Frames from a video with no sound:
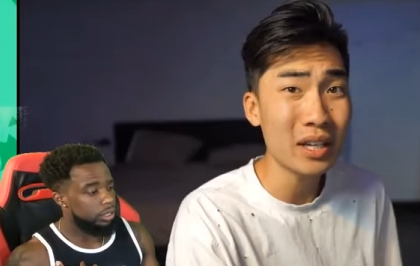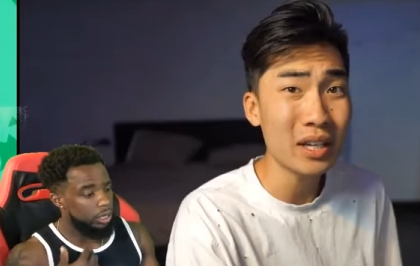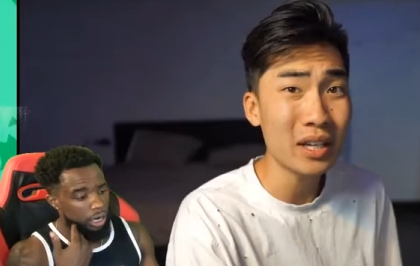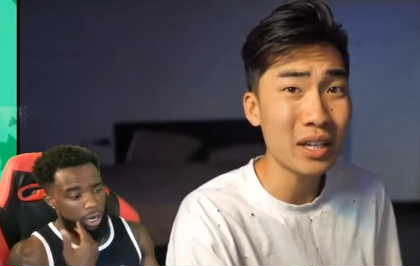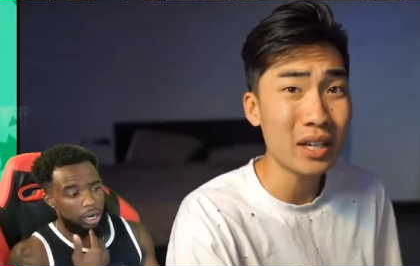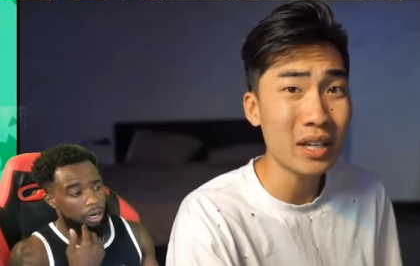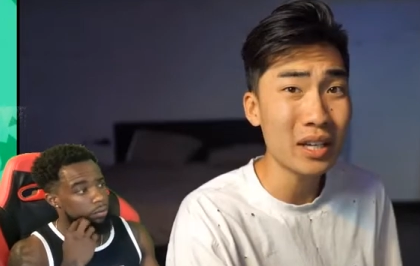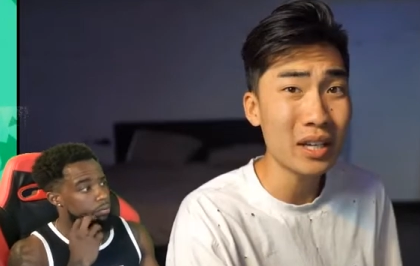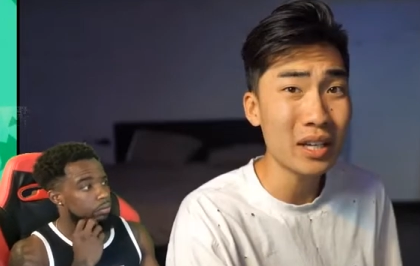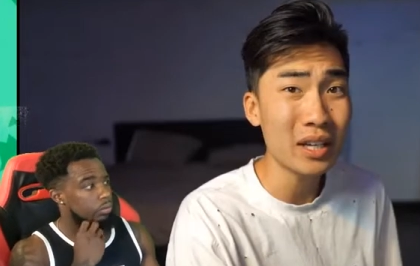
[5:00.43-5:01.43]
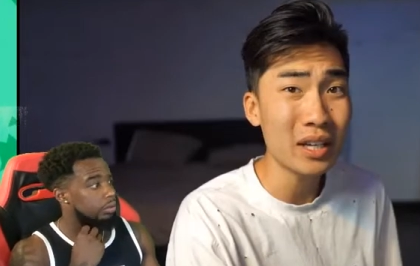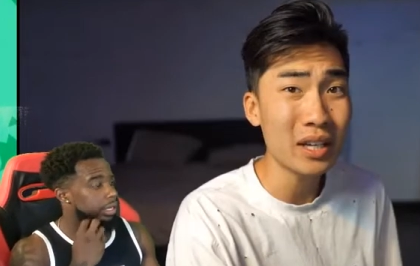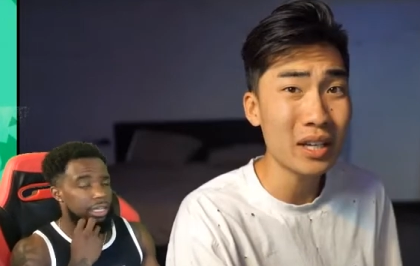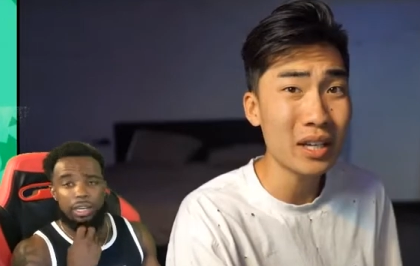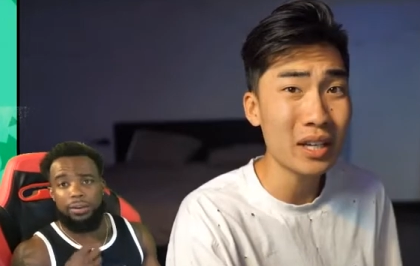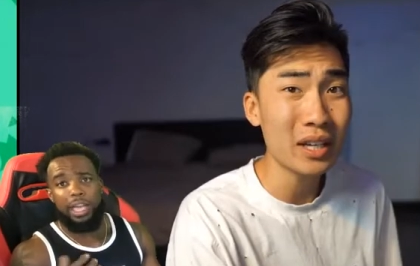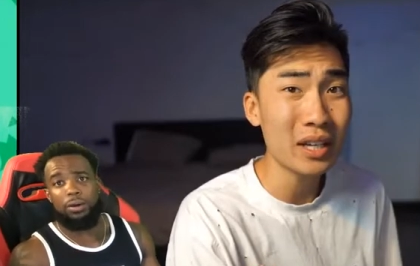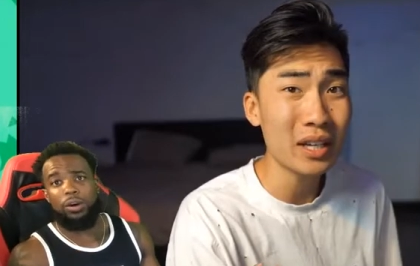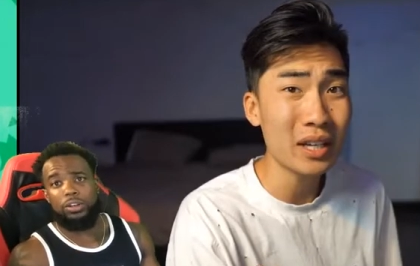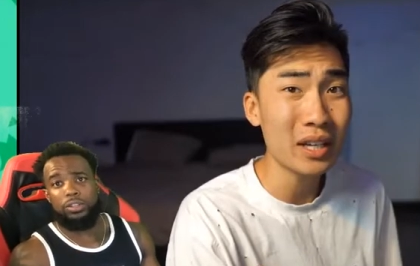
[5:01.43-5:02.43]
Speaker 1: Um, he never came
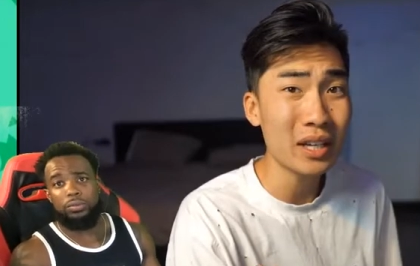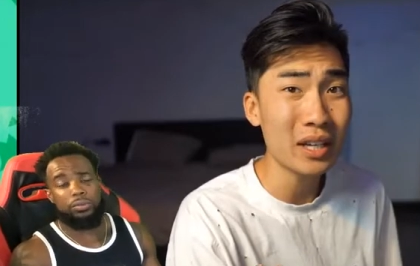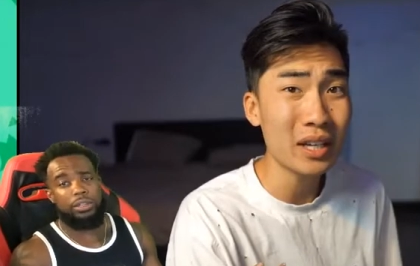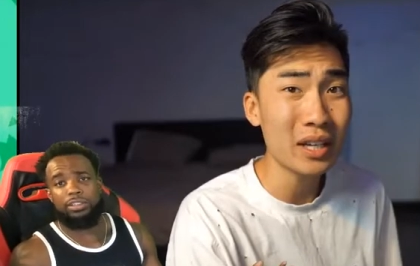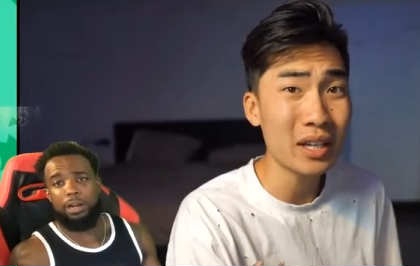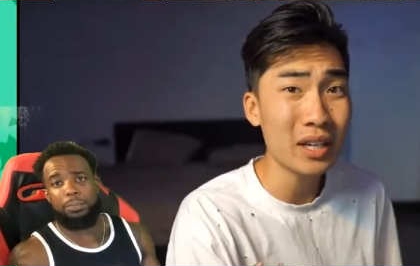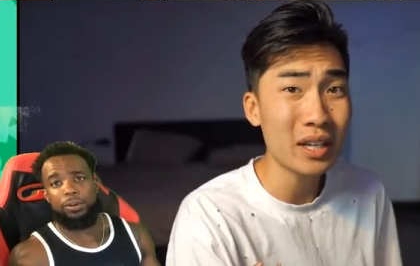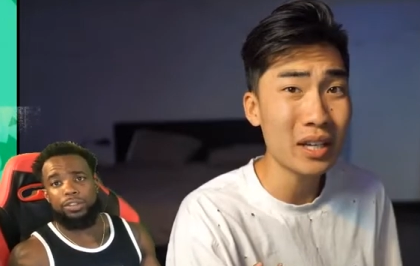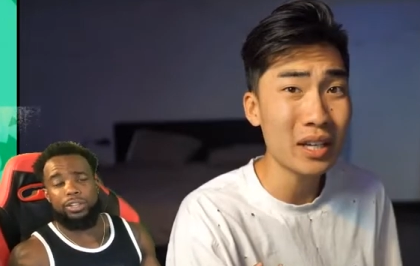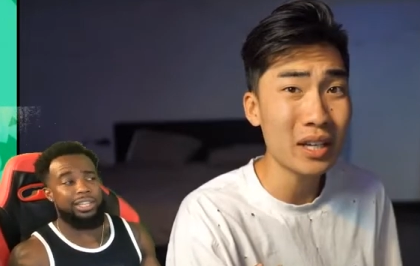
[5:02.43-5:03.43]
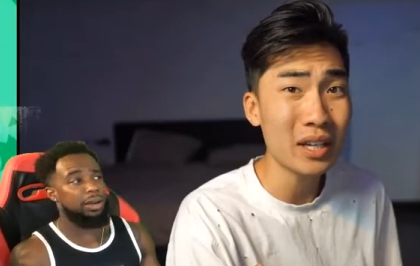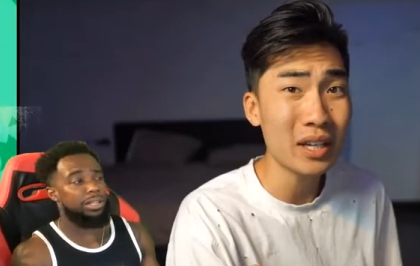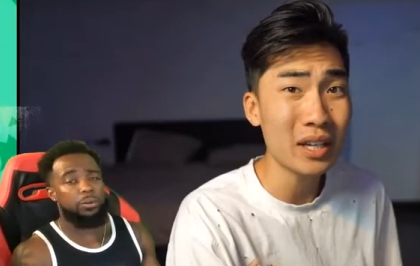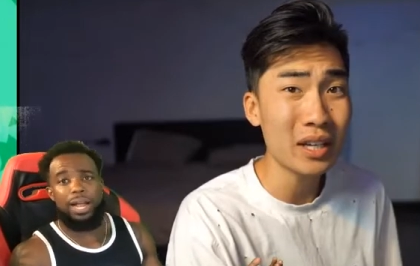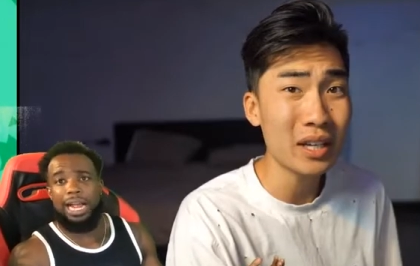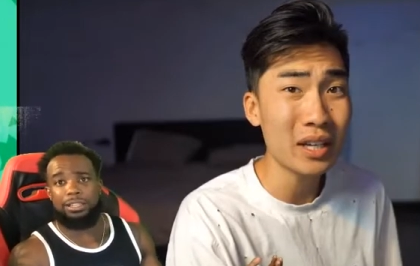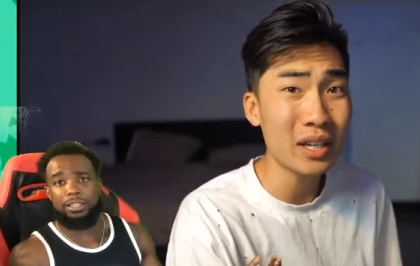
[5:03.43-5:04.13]
across a type person that, that would actually